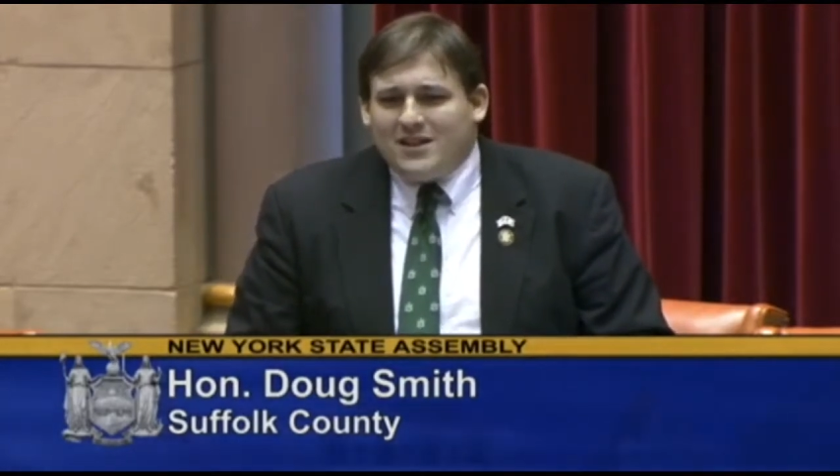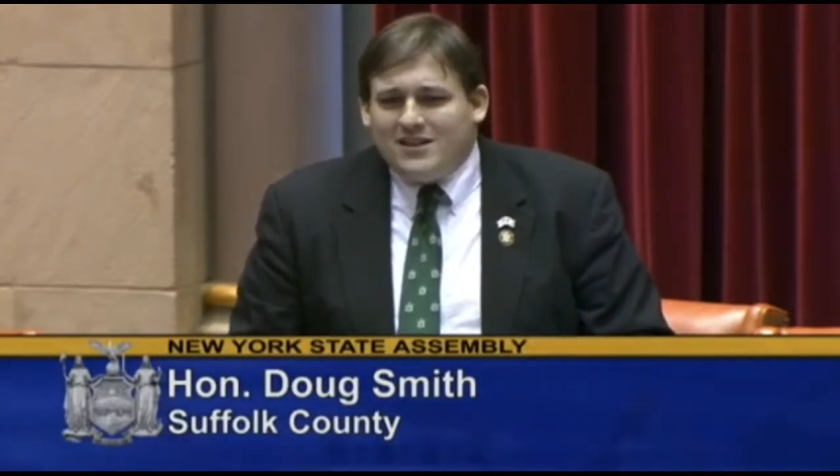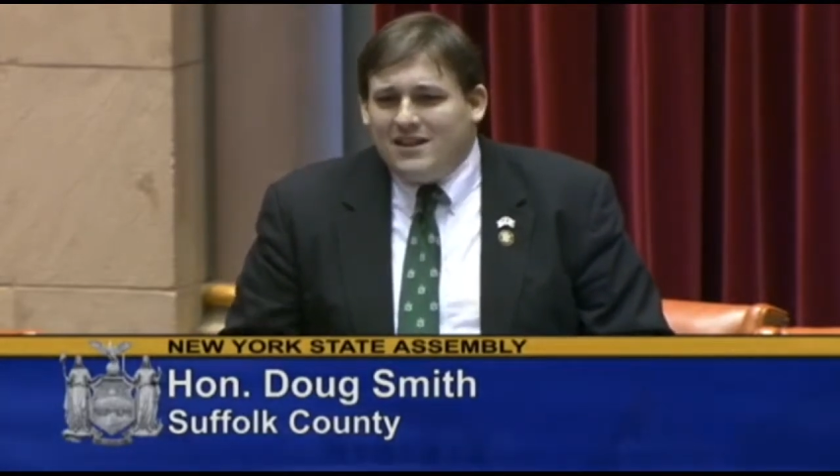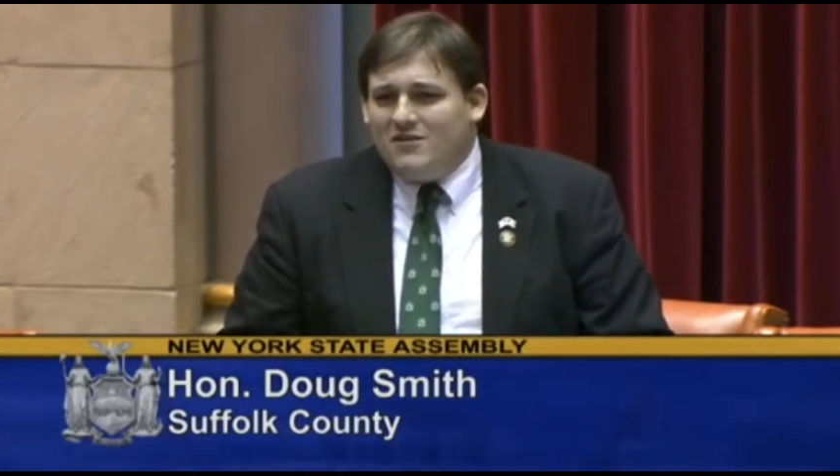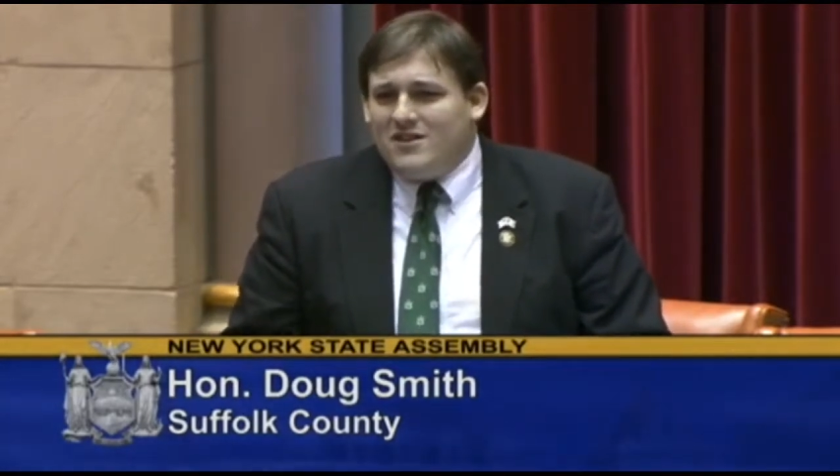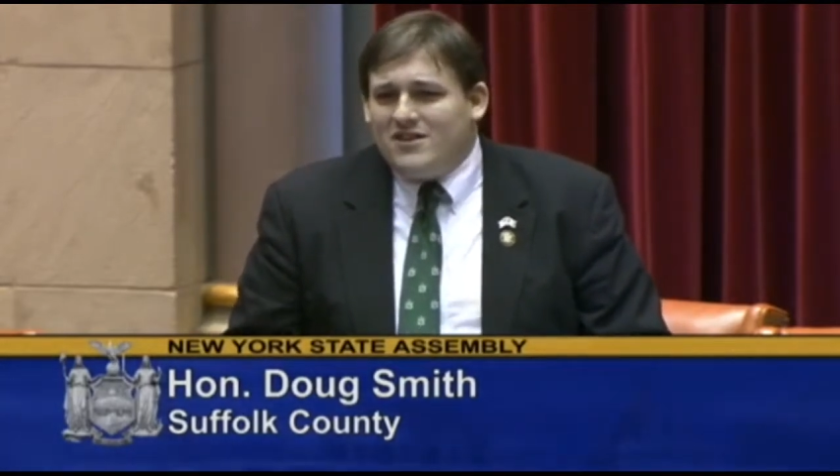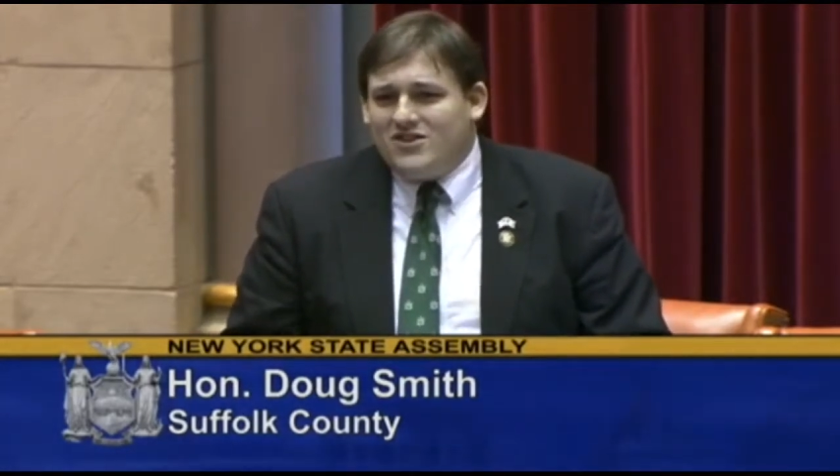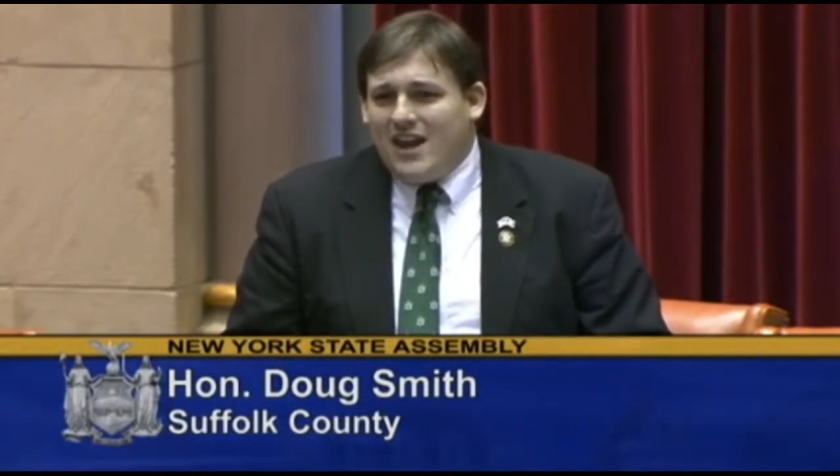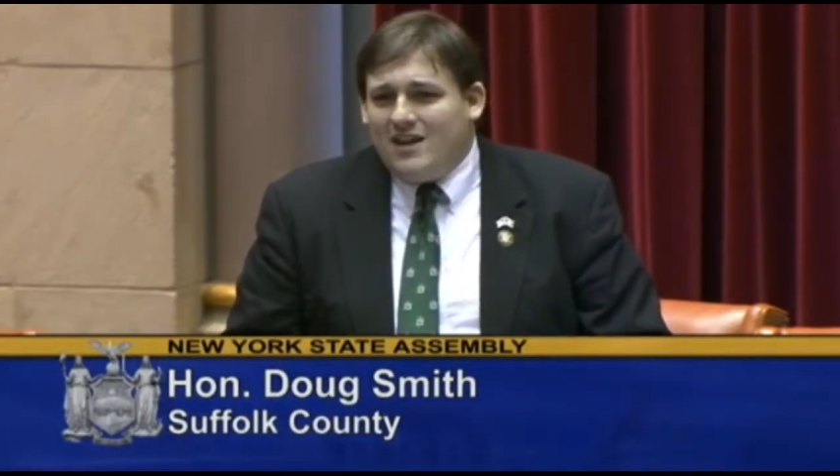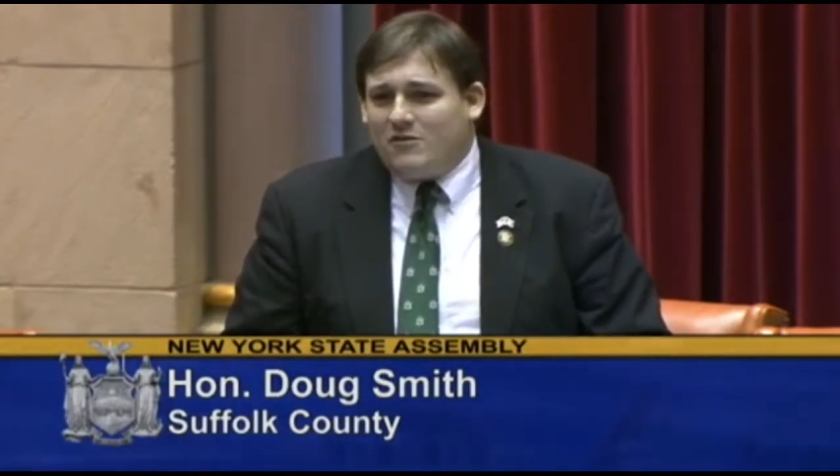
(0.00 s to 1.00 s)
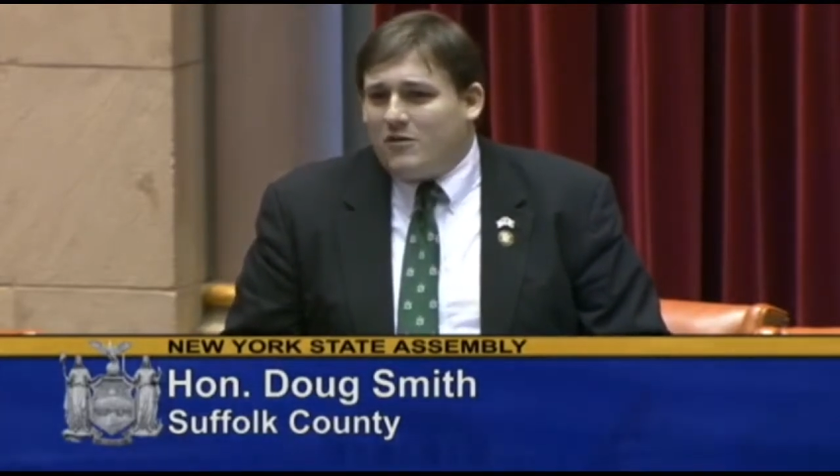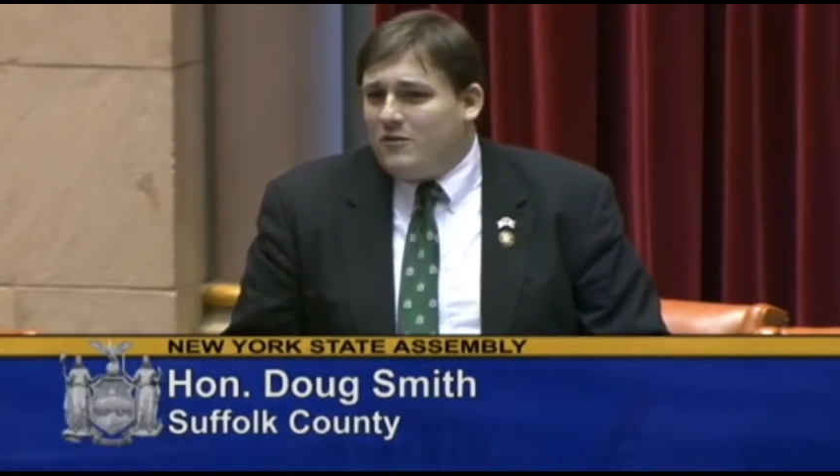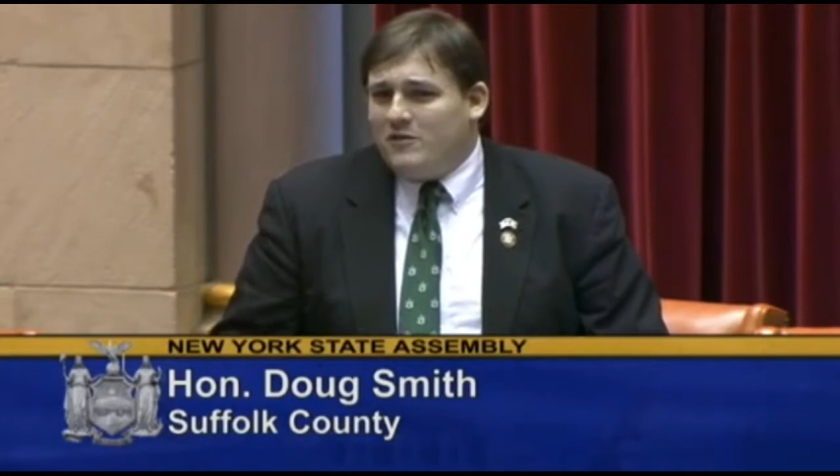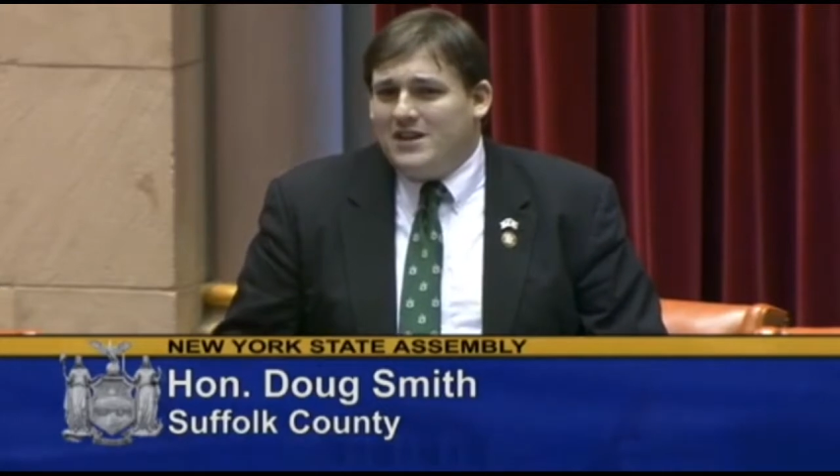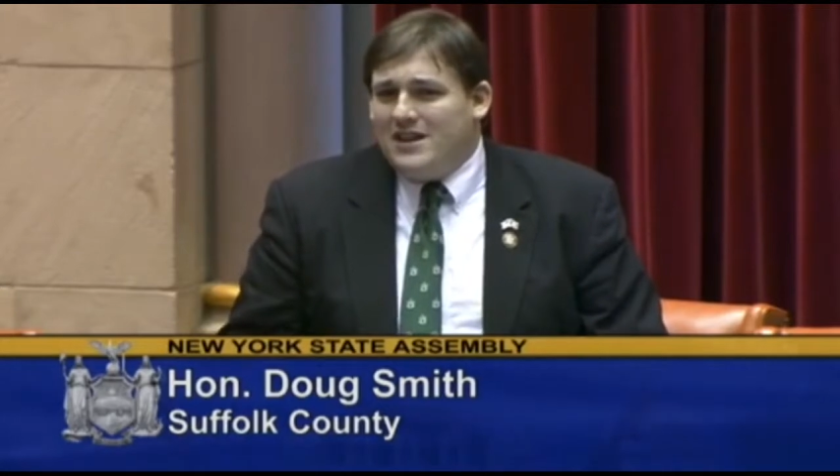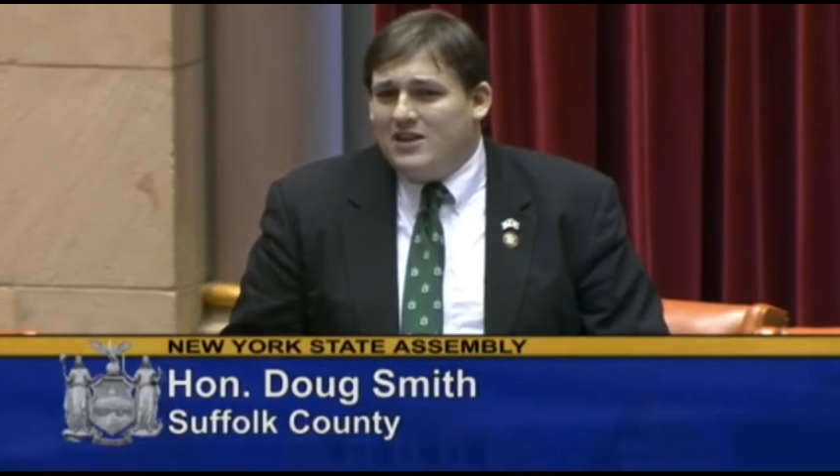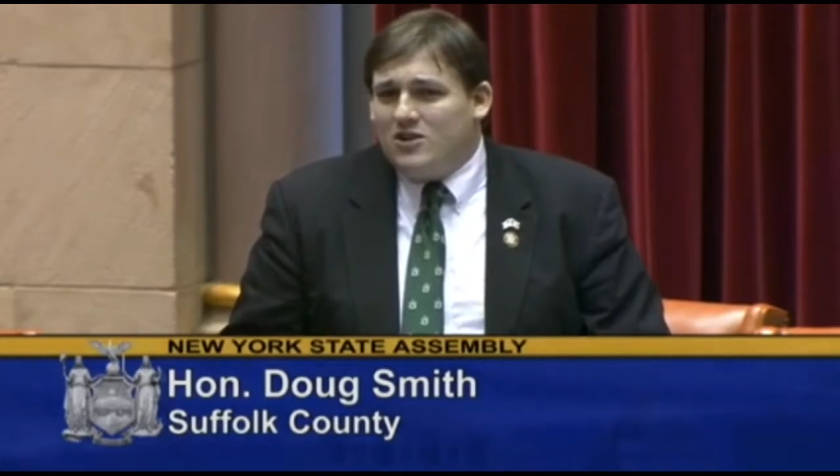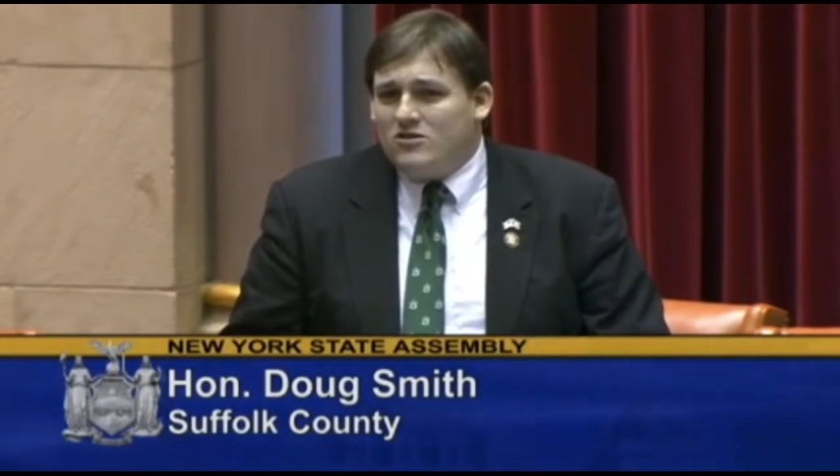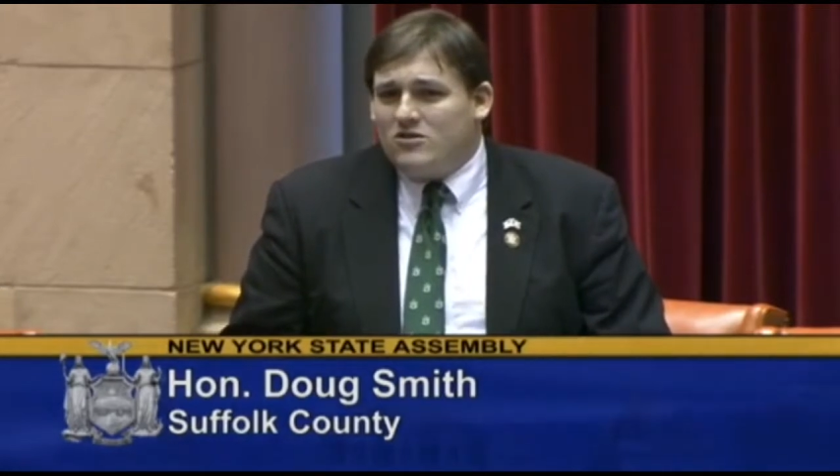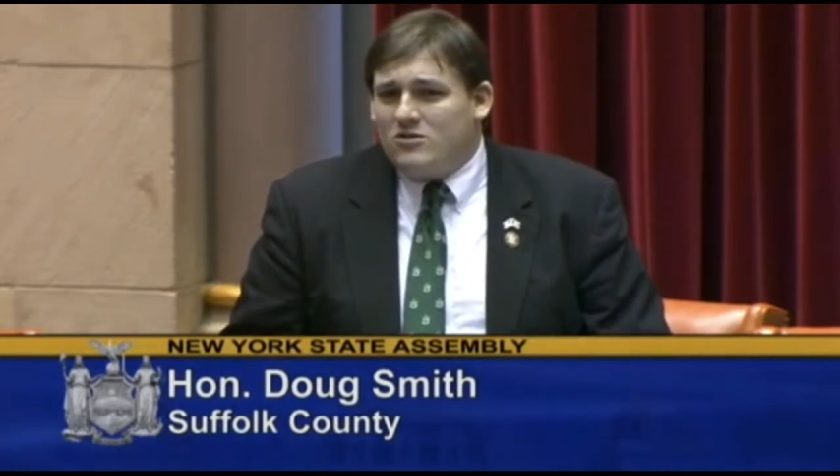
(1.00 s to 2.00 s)
to live in the state for 15
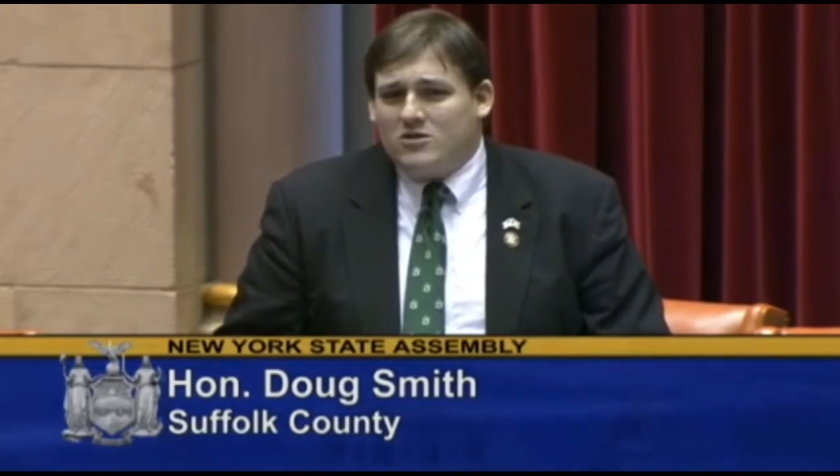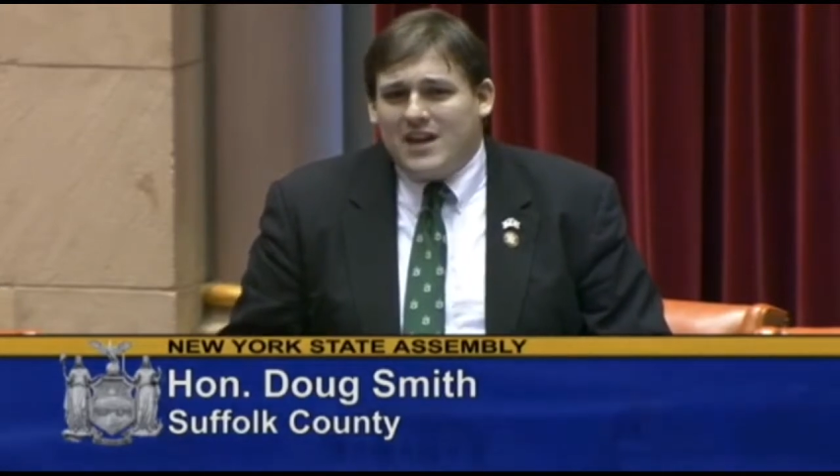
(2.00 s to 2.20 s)
years